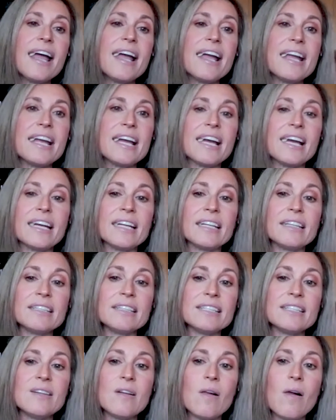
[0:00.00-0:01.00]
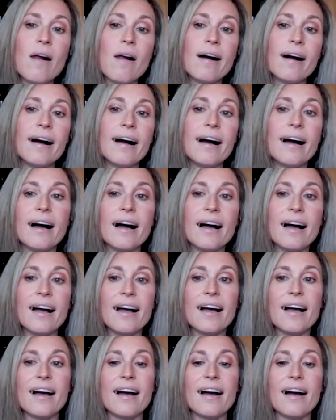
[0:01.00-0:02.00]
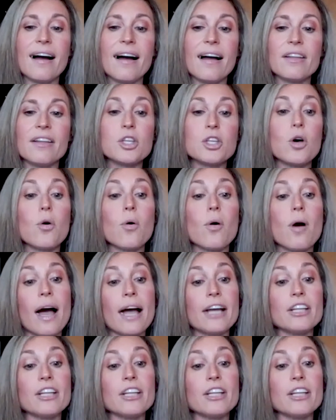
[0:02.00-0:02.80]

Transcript: And so